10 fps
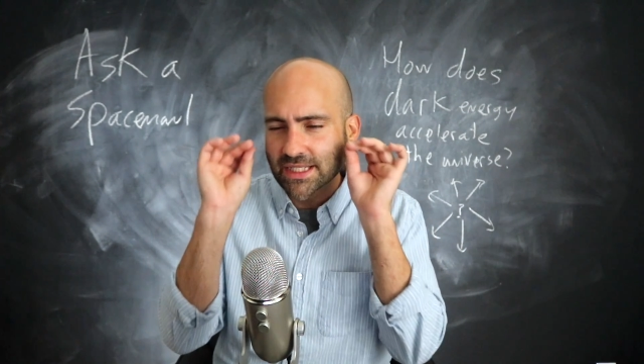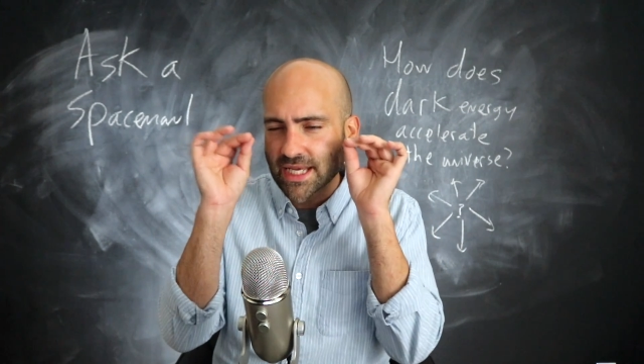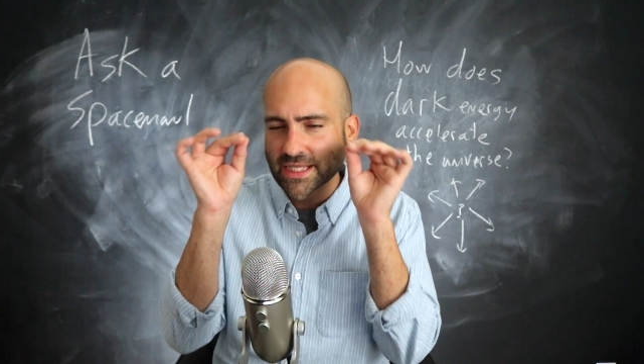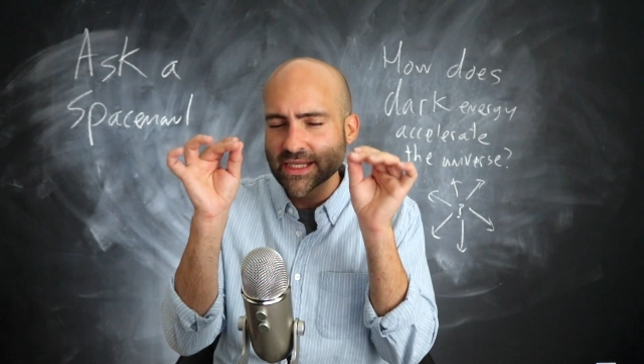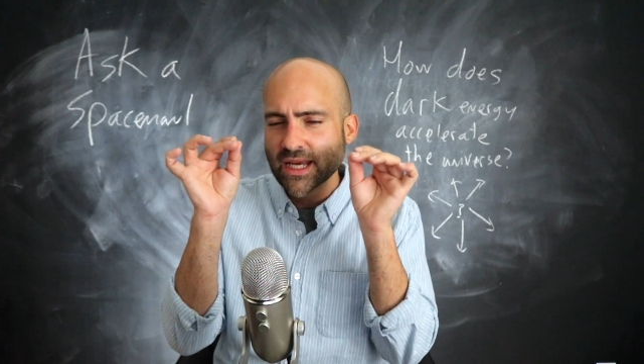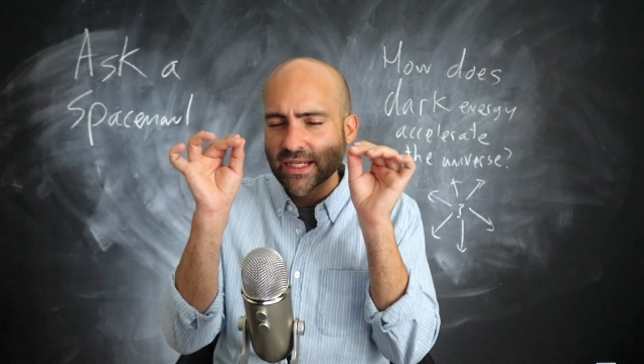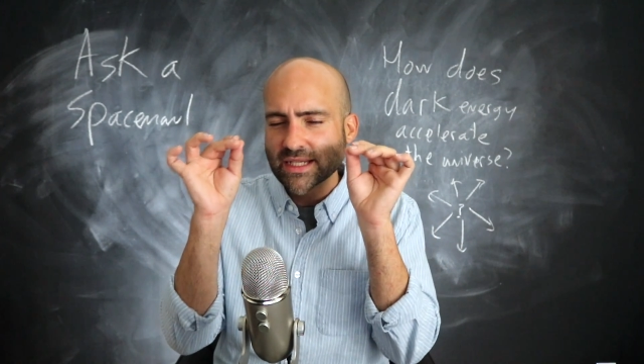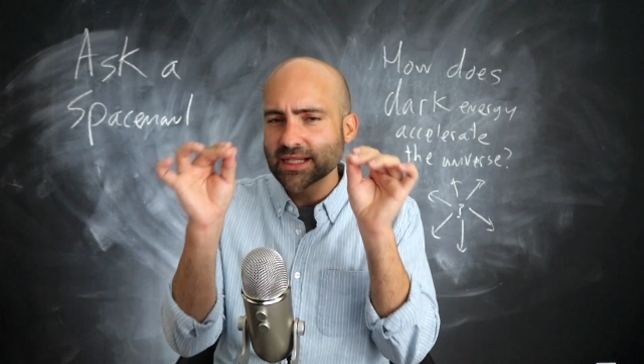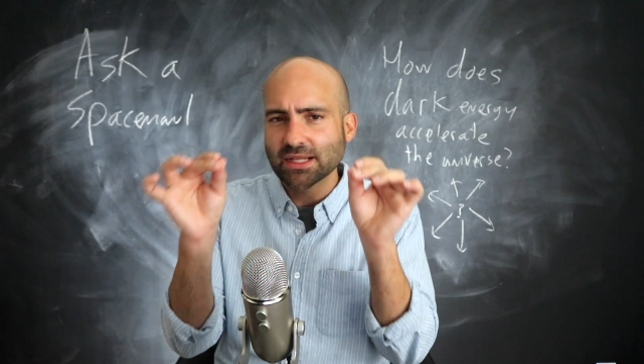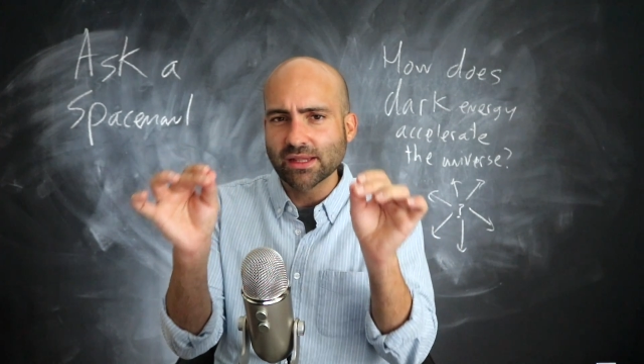It takes
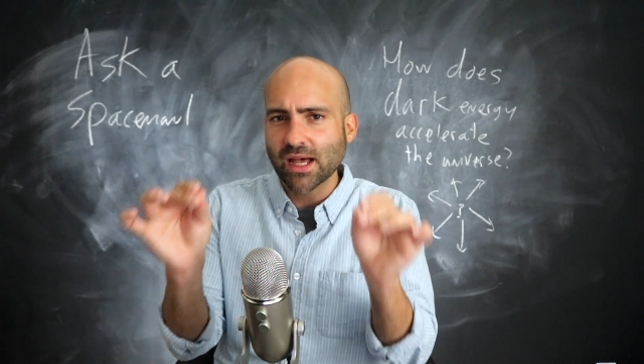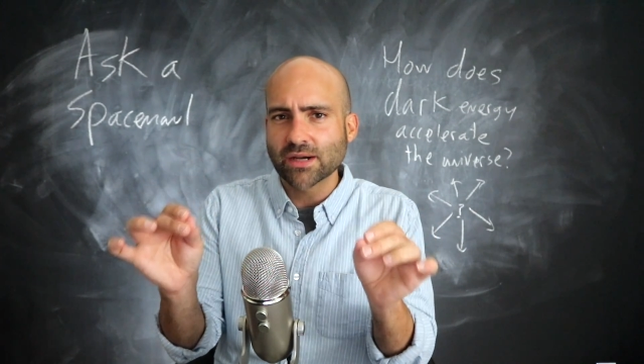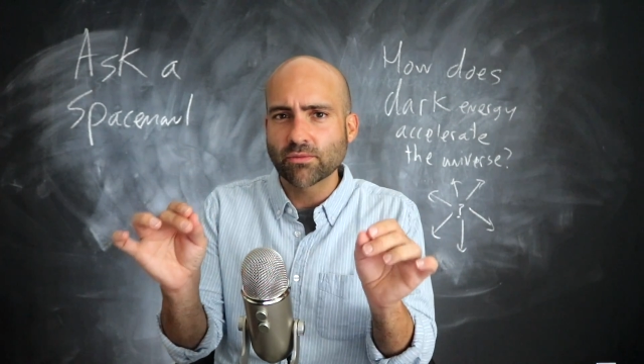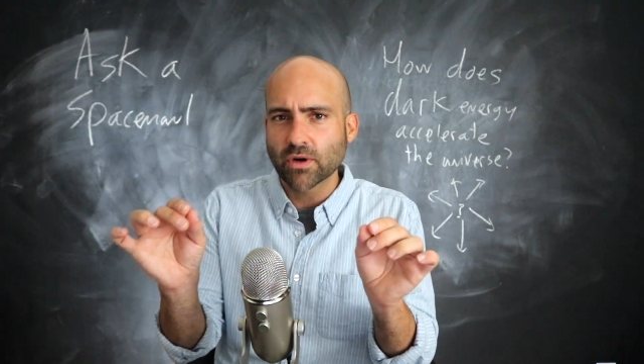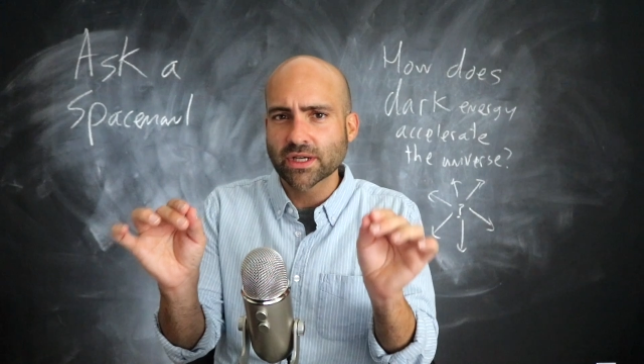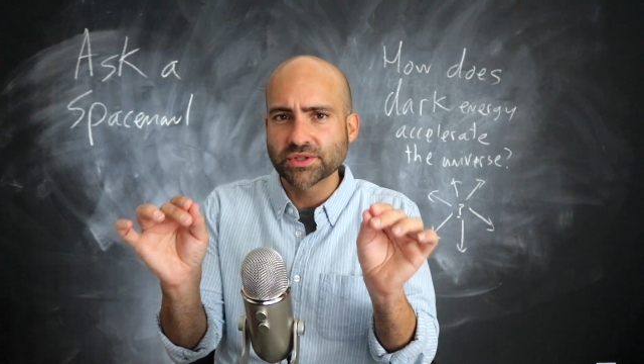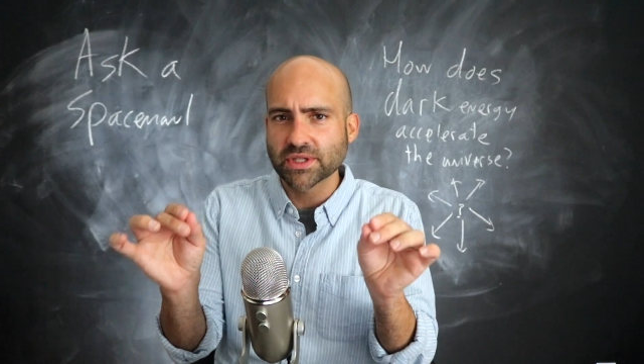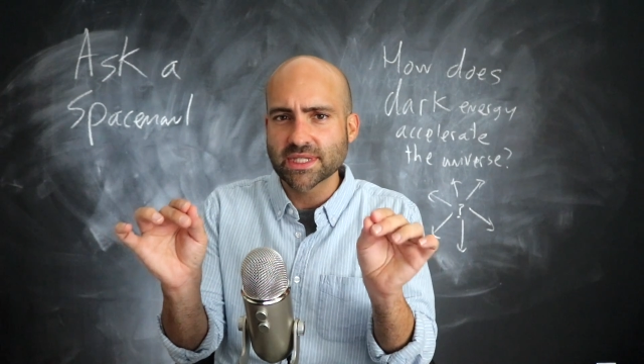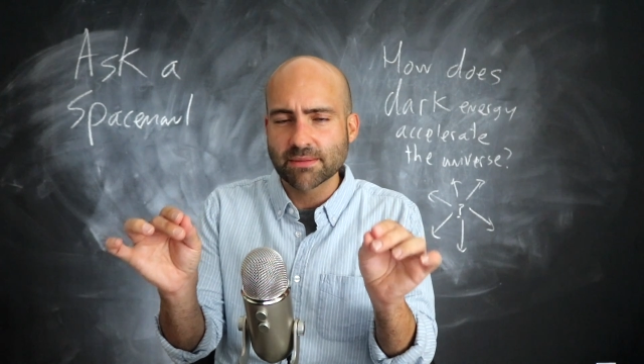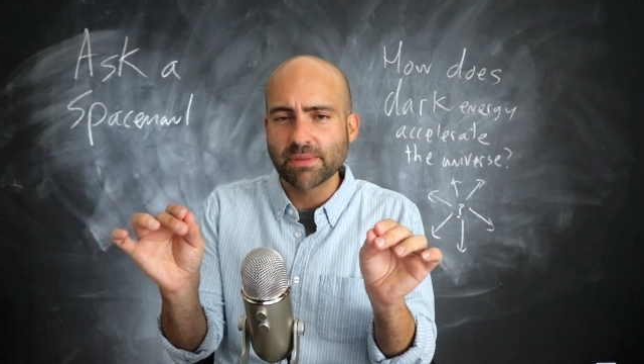takes a lot of work
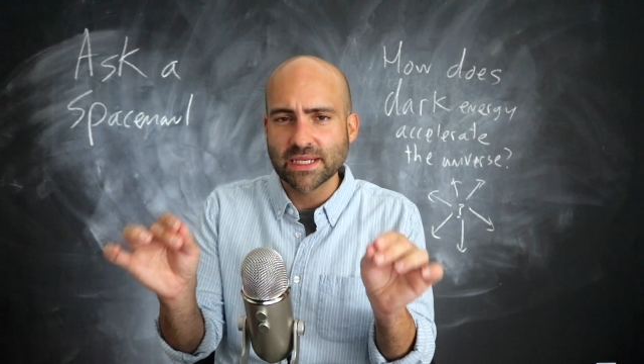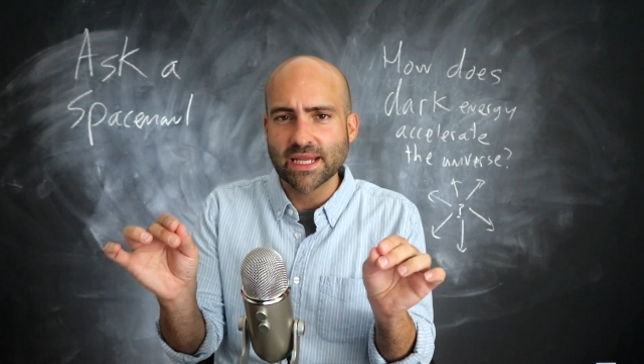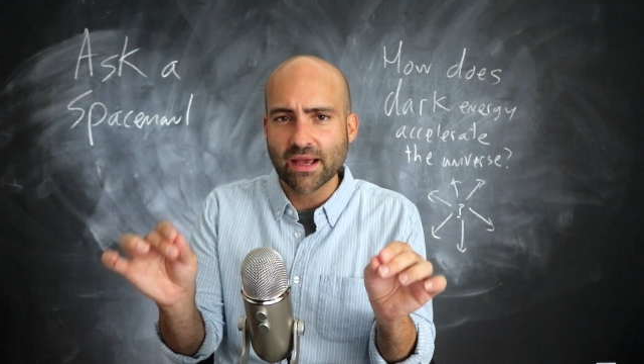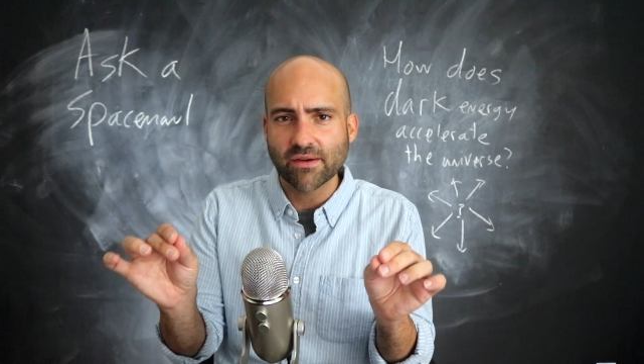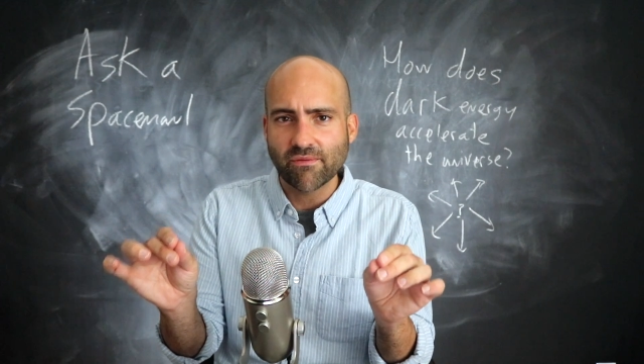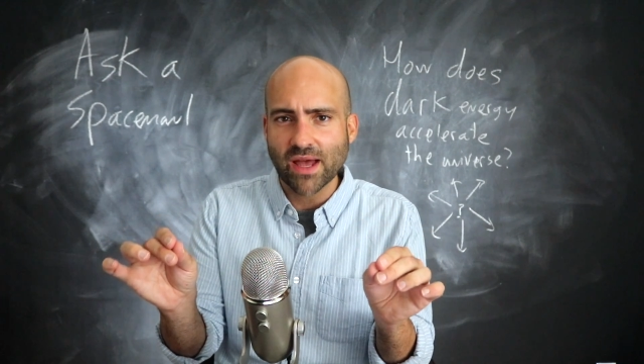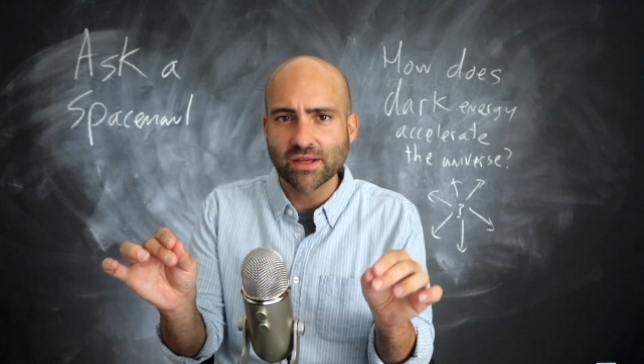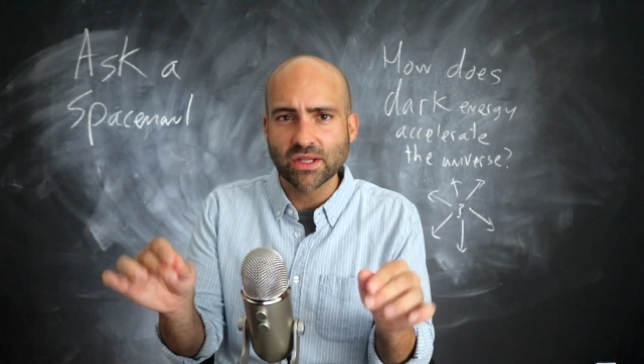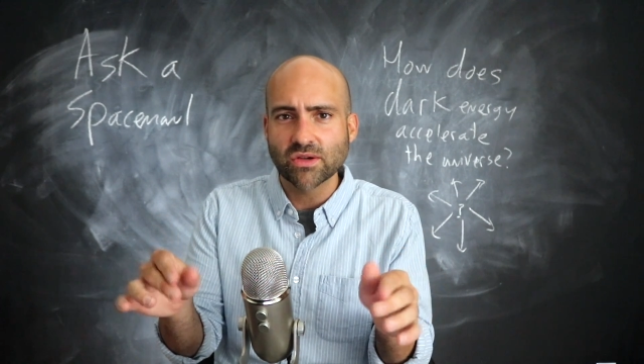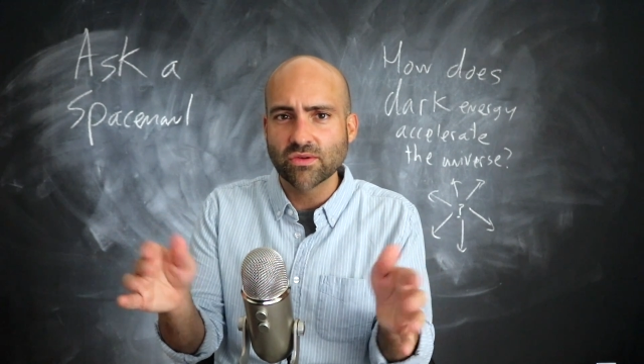just to pin down a
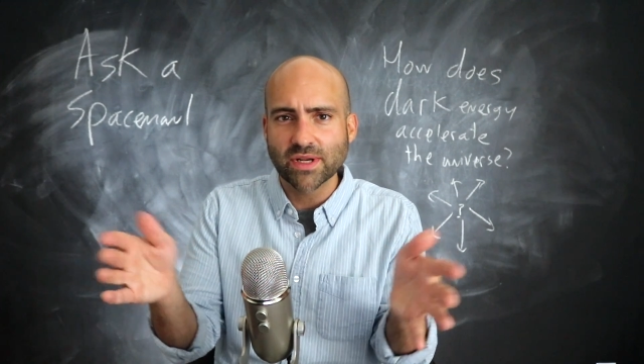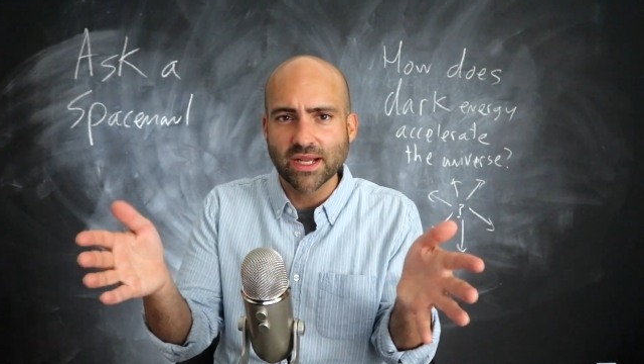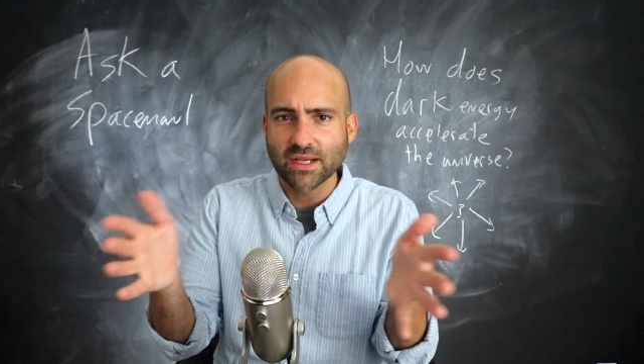value and,